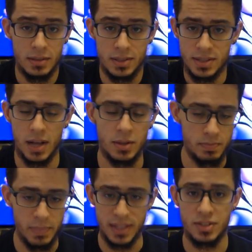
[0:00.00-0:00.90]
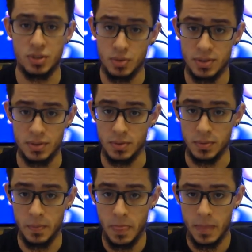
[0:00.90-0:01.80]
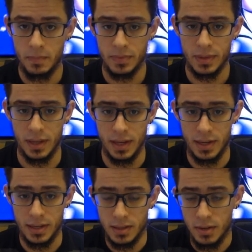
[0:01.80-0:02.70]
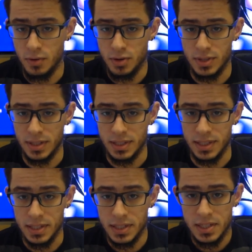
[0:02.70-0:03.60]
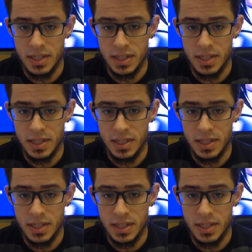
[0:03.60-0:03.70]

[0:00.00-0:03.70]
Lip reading: style that best suits you. And unfortunately